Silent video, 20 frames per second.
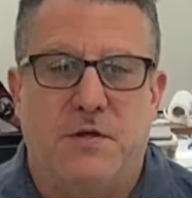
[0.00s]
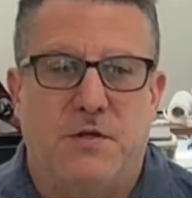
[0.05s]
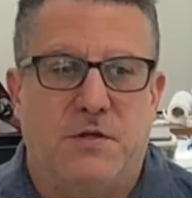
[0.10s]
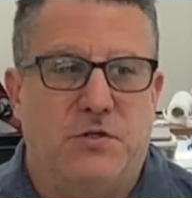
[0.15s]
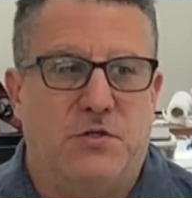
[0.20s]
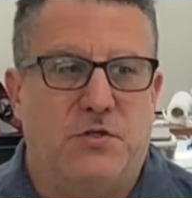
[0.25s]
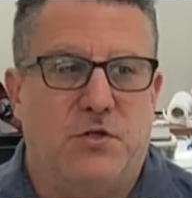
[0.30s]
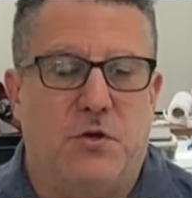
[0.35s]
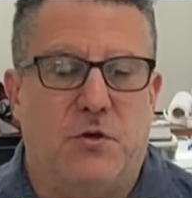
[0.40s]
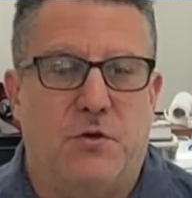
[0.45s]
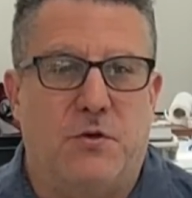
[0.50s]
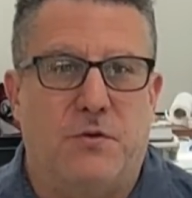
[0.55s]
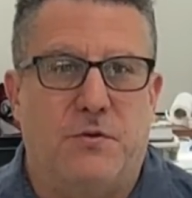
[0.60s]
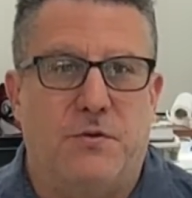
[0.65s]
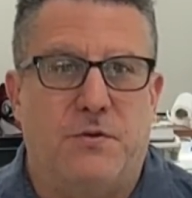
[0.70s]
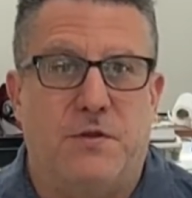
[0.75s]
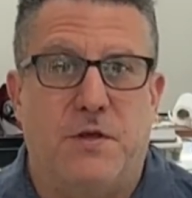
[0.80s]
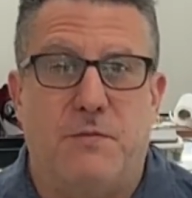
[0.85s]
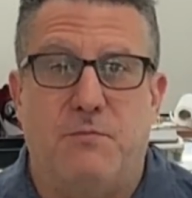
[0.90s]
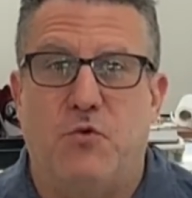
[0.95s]

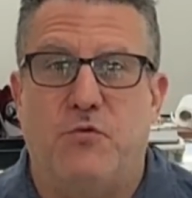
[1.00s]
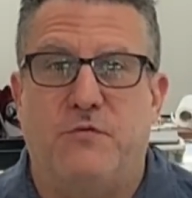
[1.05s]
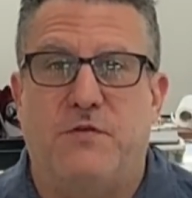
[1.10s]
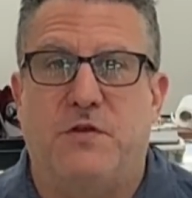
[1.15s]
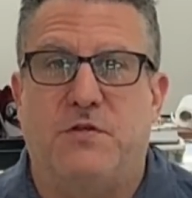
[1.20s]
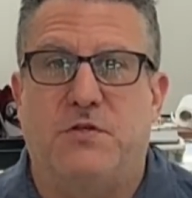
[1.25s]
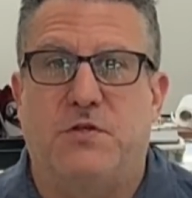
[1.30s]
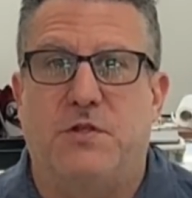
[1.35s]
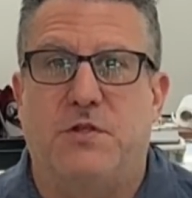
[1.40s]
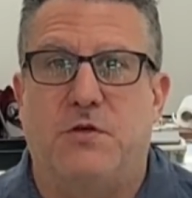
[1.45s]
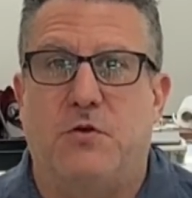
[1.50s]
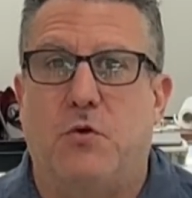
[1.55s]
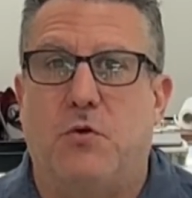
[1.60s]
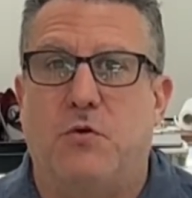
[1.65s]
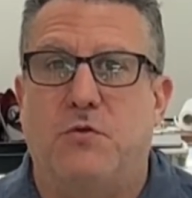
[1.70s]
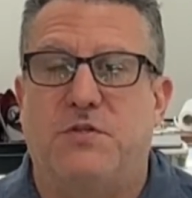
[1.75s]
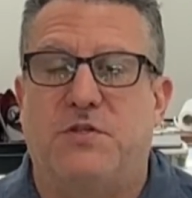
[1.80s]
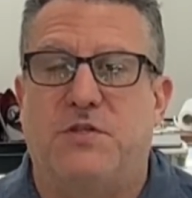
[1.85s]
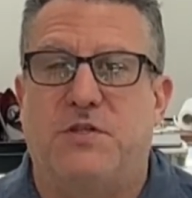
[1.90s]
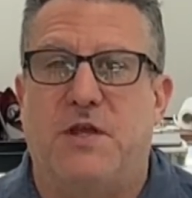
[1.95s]
So they moved us to the
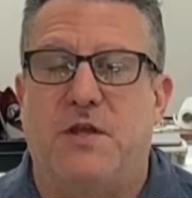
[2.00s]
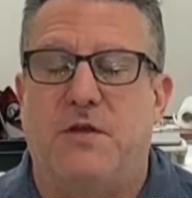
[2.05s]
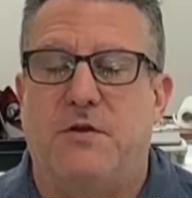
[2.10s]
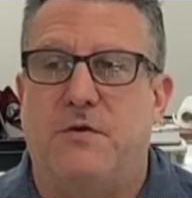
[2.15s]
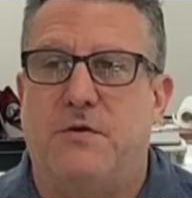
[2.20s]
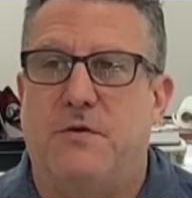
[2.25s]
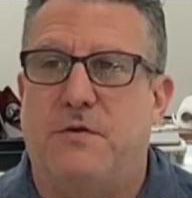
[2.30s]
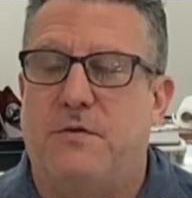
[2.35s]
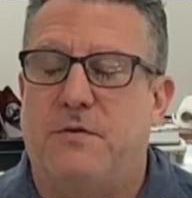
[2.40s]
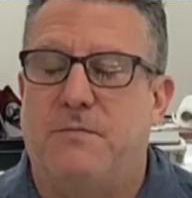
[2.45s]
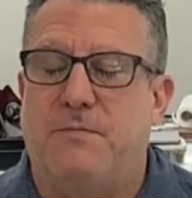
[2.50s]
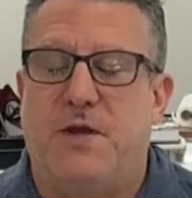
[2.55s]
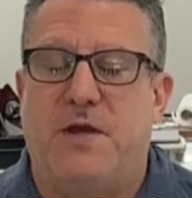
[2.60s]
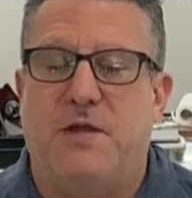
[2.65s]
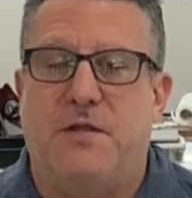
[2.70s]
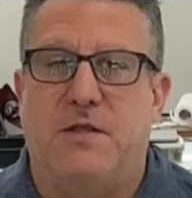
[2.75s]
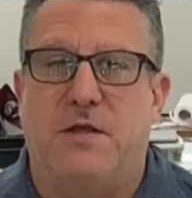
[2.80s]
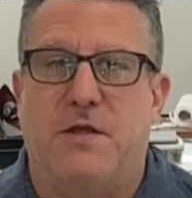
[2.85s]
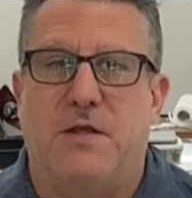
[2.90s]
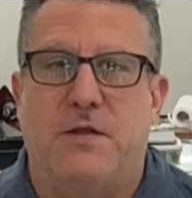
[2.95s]
gold standard
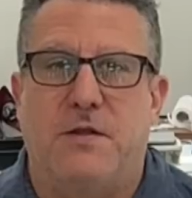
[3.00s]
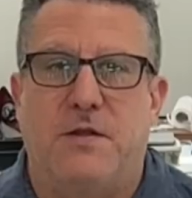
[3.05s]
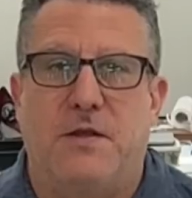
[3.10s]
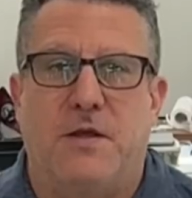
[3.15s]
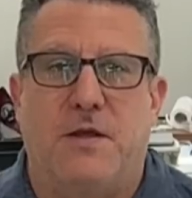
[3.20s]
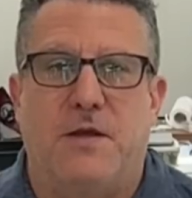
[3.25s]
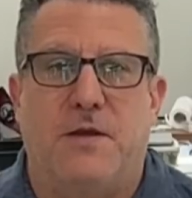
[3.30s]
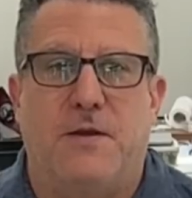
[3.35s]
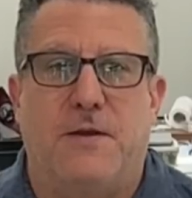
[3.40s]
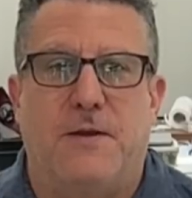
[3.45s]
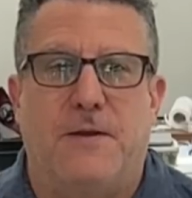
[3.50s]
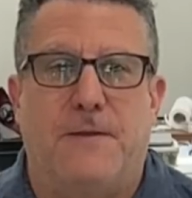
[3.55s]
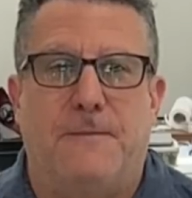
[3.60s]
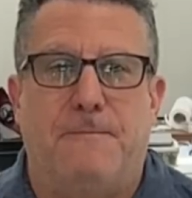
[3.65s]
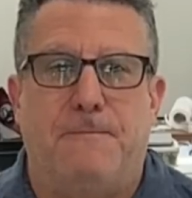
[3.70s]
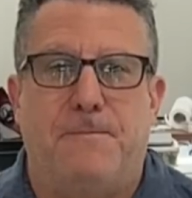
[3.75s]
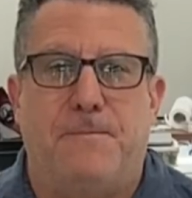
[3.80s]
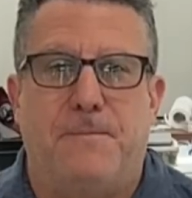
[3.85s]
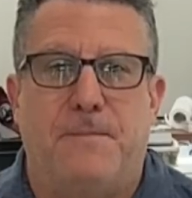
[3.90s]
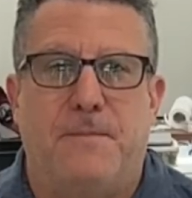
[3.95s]
back then, and
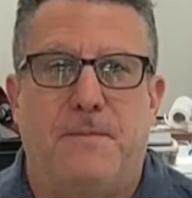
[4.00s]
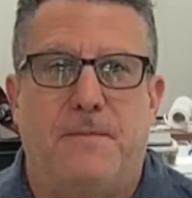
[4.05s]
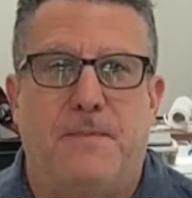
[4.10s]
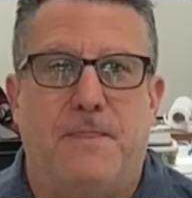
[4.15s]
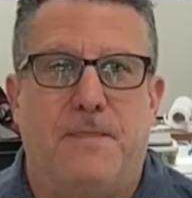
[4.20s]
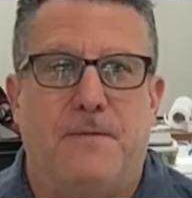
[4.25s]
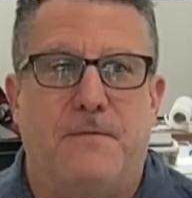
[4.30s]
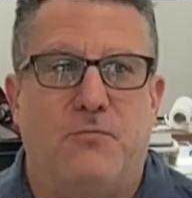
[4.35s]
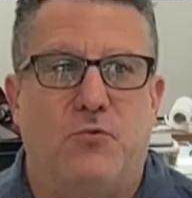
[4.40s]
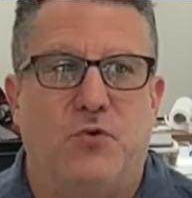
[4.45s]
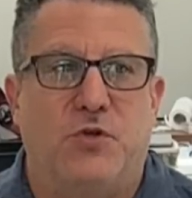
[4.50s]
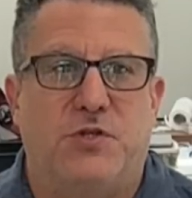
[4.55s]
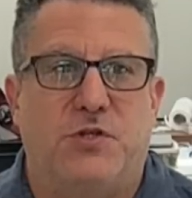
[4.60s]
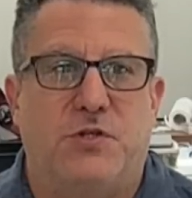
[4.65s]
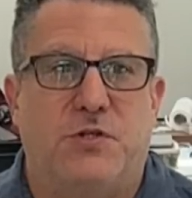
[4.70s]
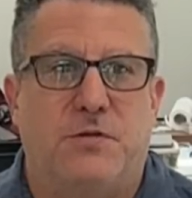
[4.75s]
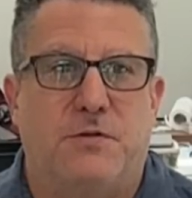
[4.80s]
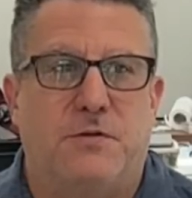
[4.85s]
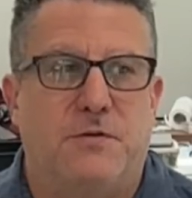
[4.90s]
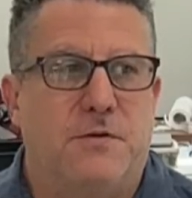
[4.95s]

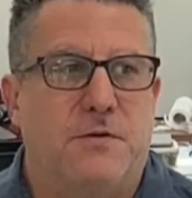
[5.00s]
which